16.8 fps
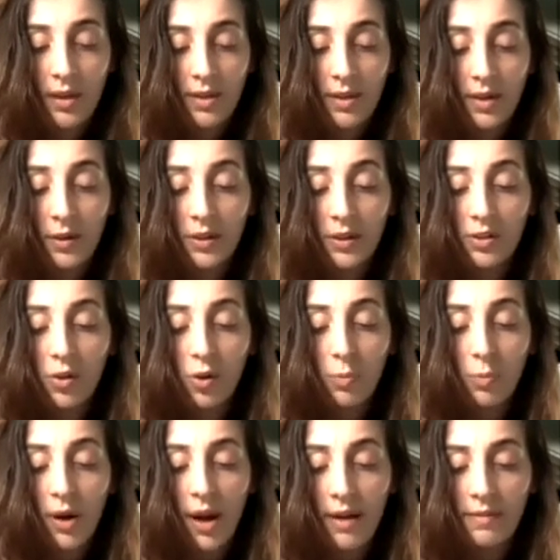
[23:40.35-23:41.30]
There is no
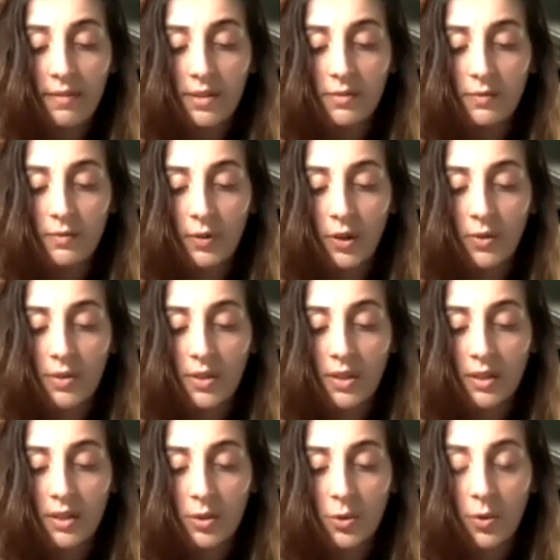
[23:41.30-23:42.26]
privacy for
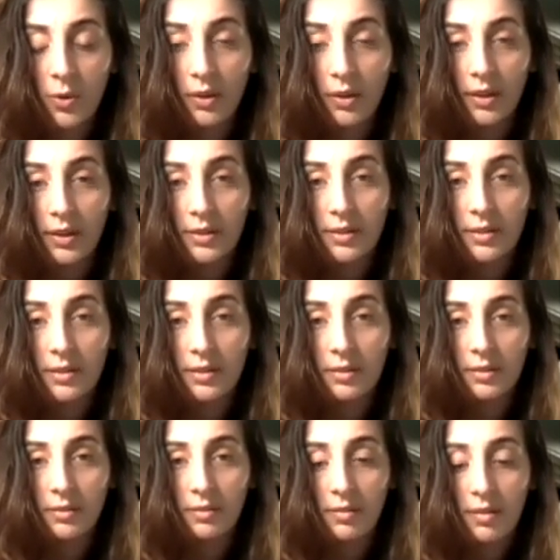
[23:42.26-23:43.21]
using the toilets.
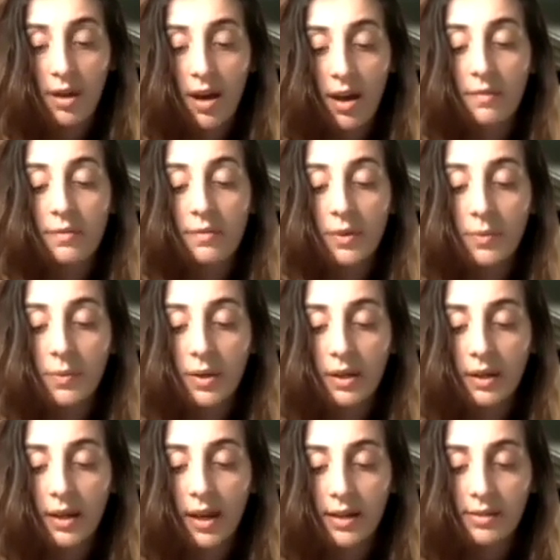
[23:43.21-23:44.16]

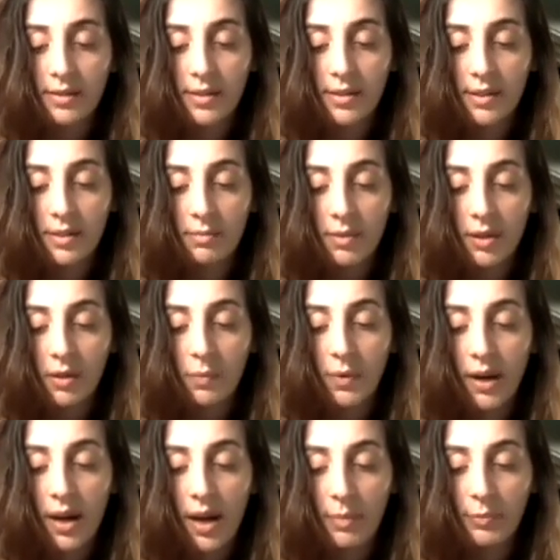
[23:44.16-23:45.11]
Everyone can see me
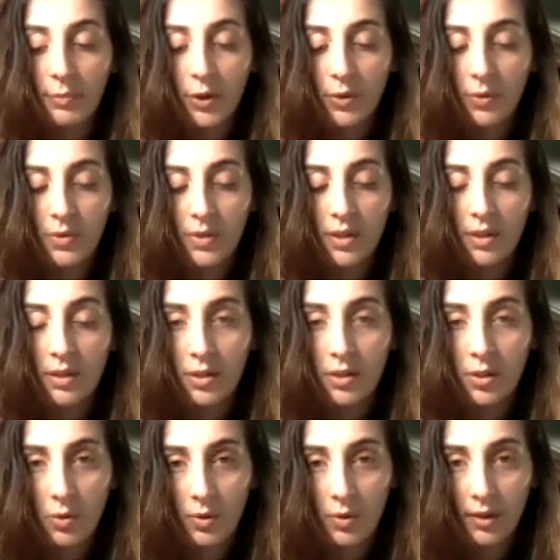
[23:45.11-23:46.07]
when I'm using the
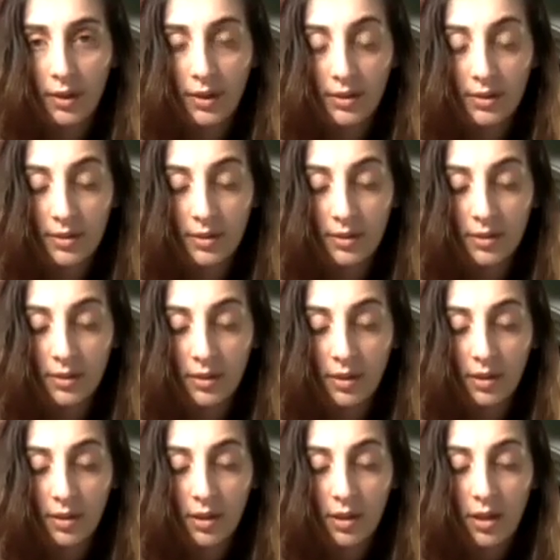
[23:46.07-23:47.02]
toilets.
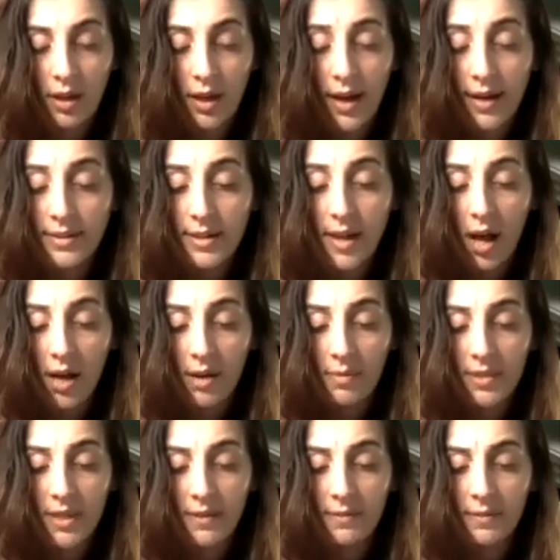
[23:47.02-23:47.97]
At
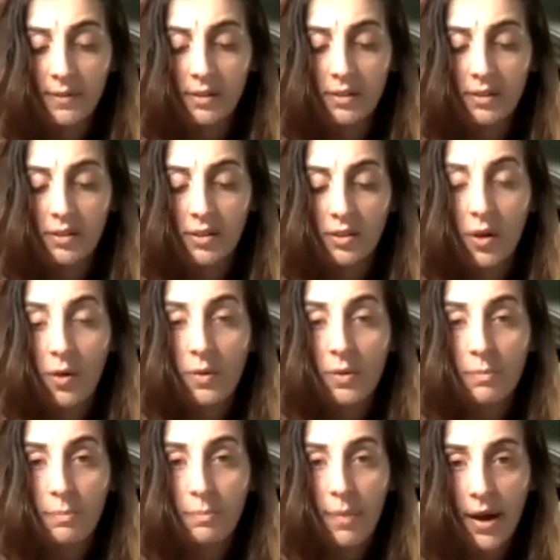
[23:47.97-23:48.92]
times I feel so
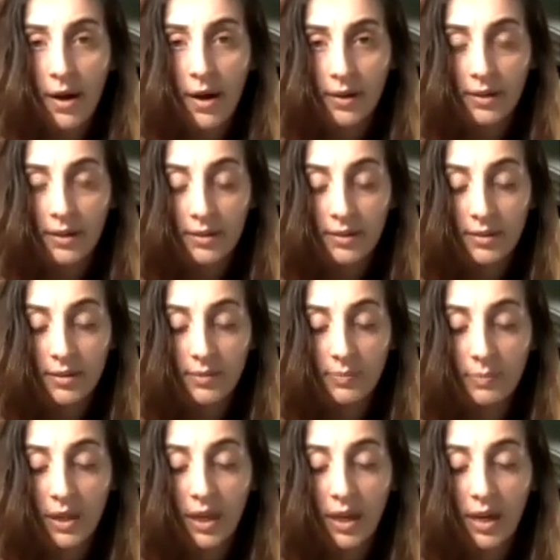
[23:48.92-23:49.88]
embarrassed
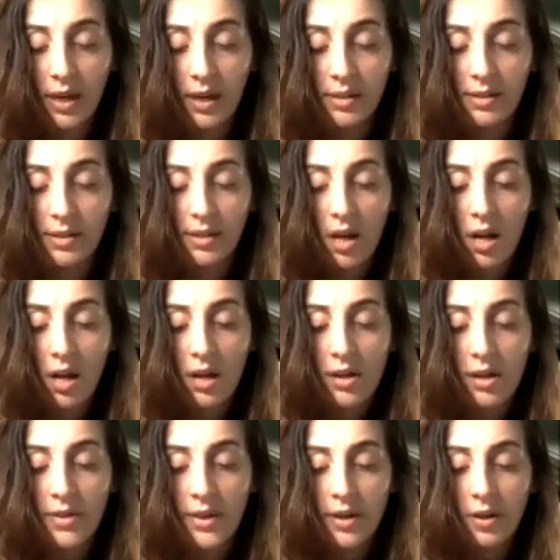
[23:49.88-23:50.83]
because
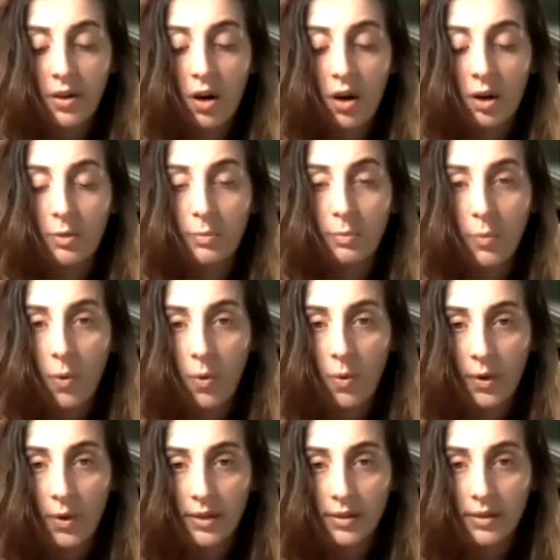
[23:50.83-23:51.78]
there are
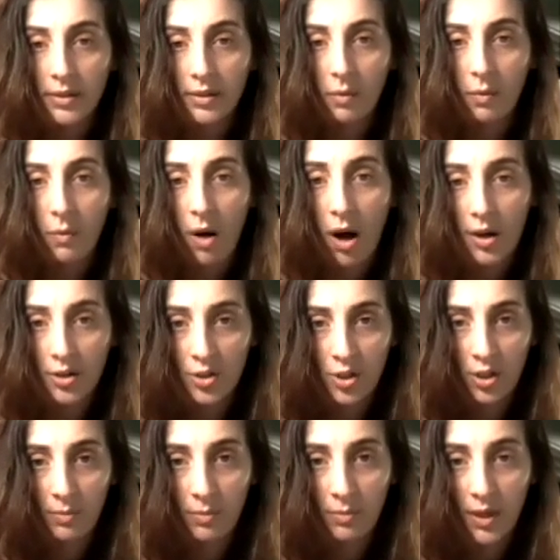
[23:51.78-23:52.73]
boys
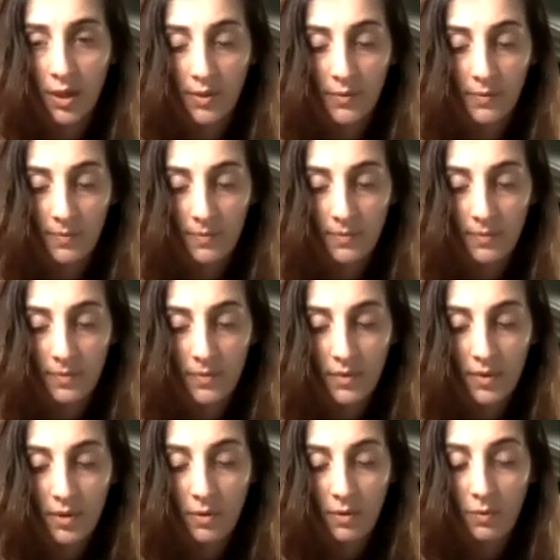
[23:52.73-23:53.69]
watching me
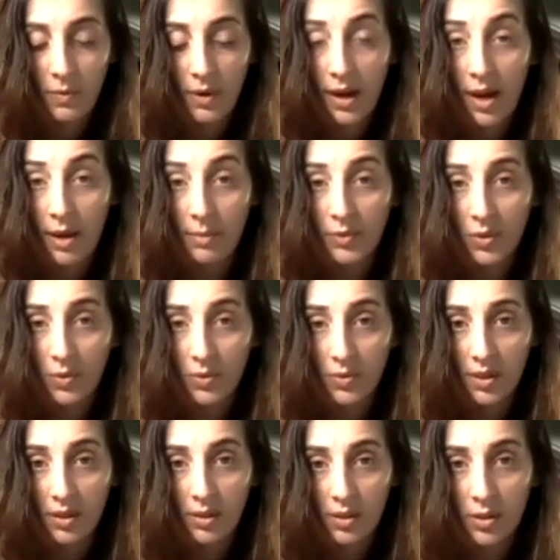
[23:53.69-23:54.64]
when I'm
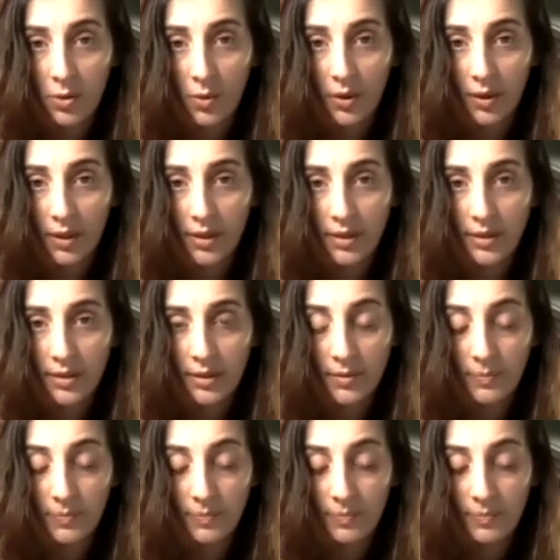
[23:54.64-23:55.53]
using the toilets.